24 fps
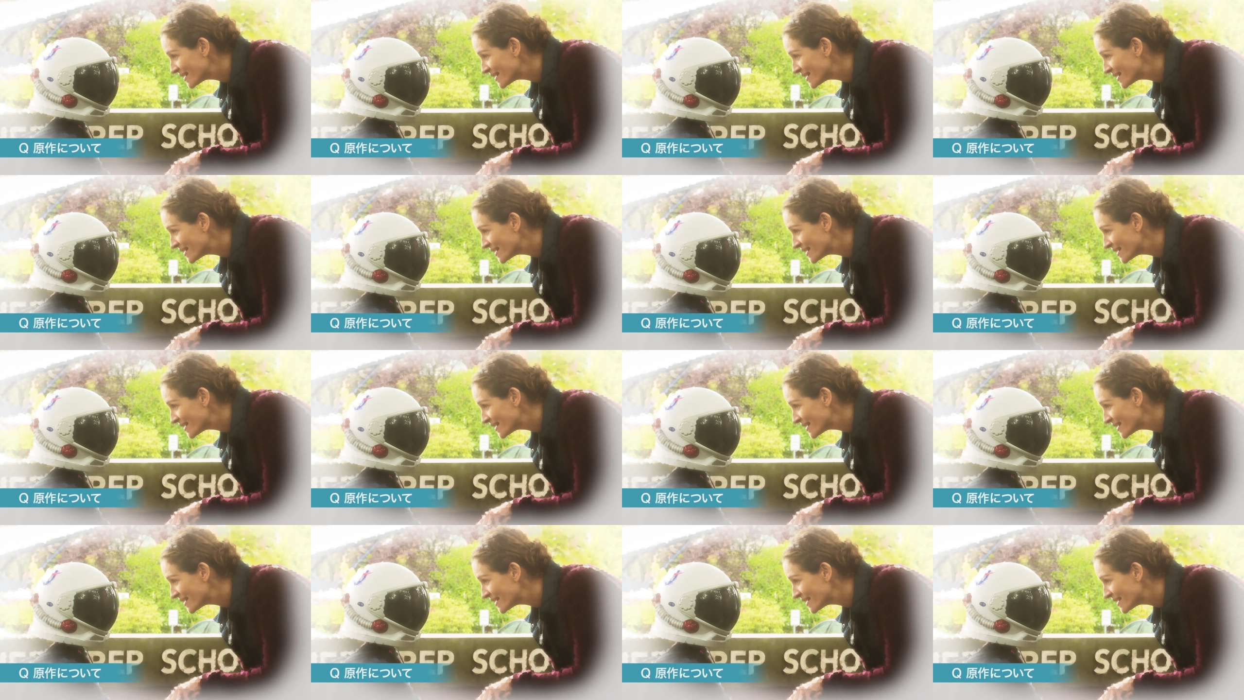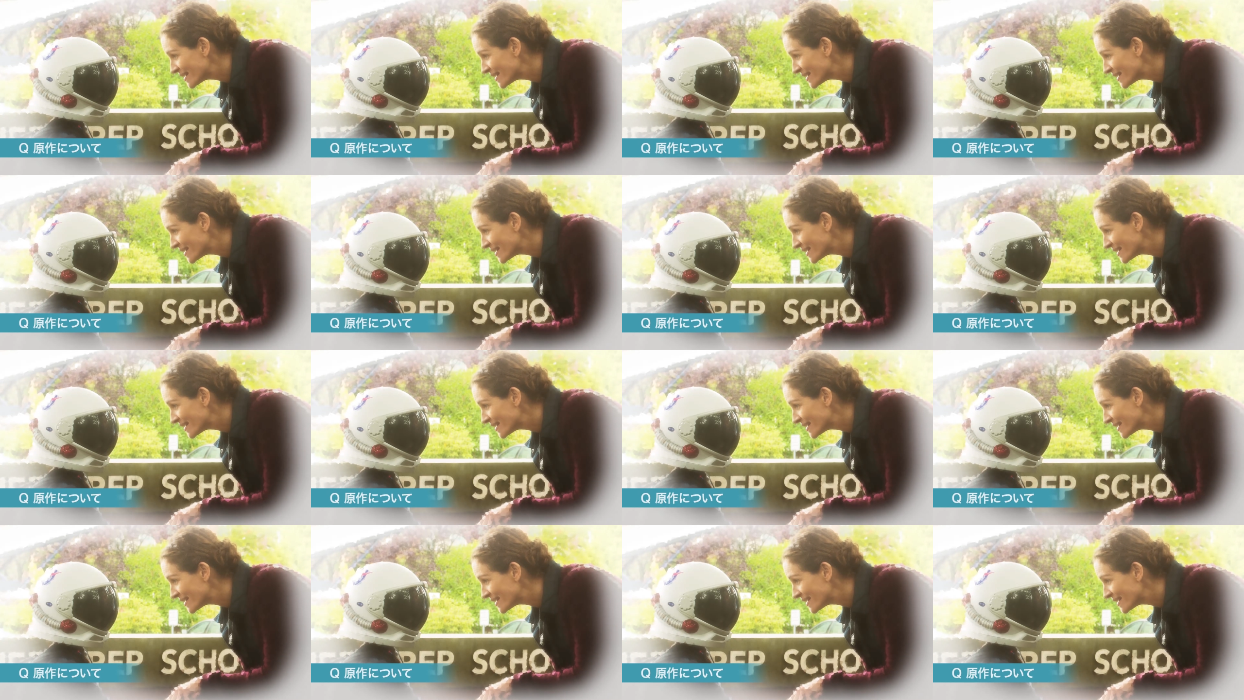
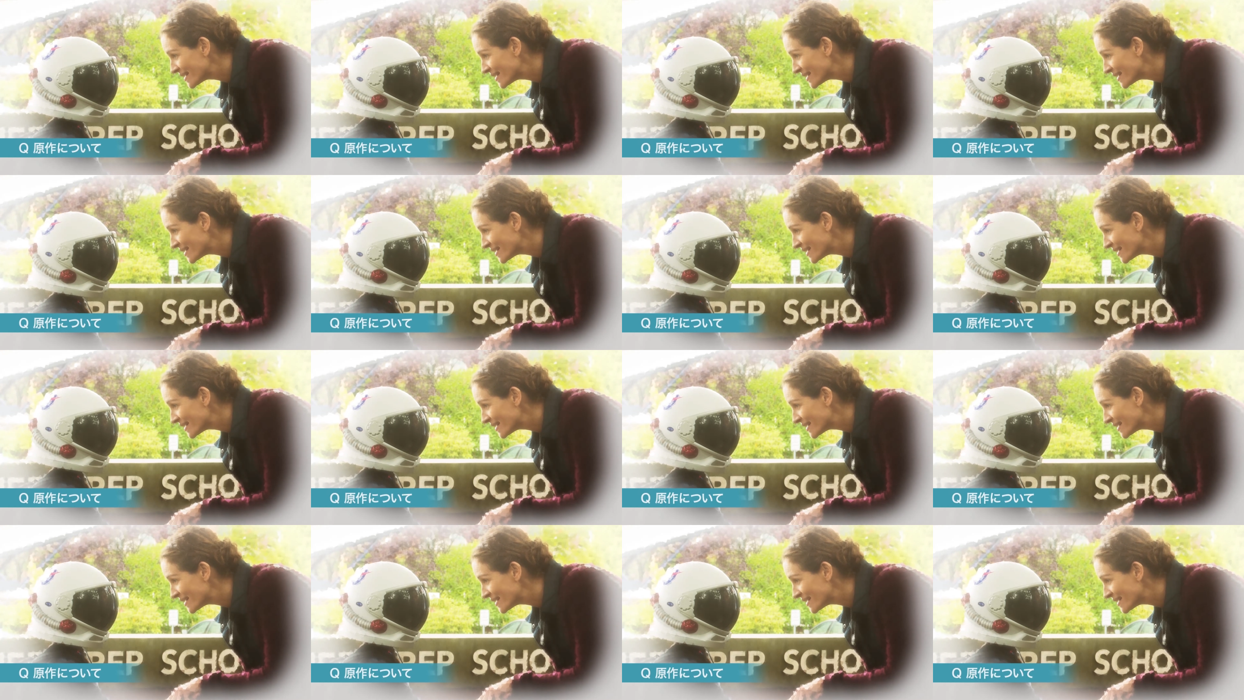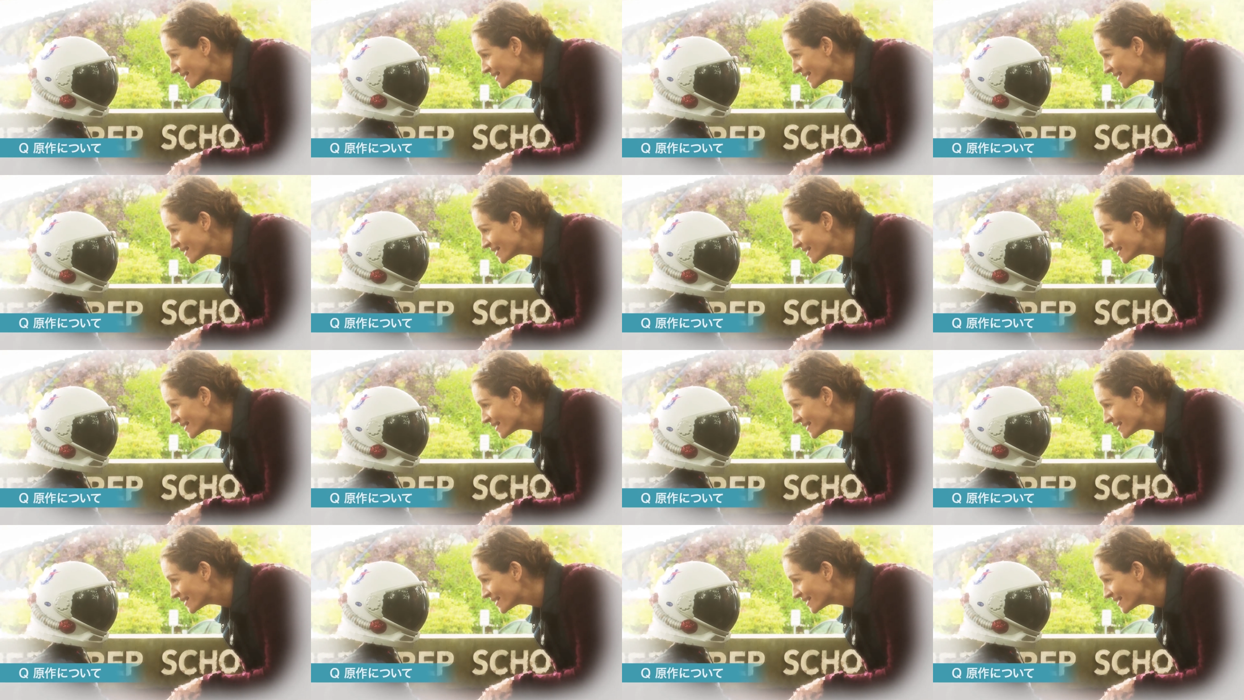(silence)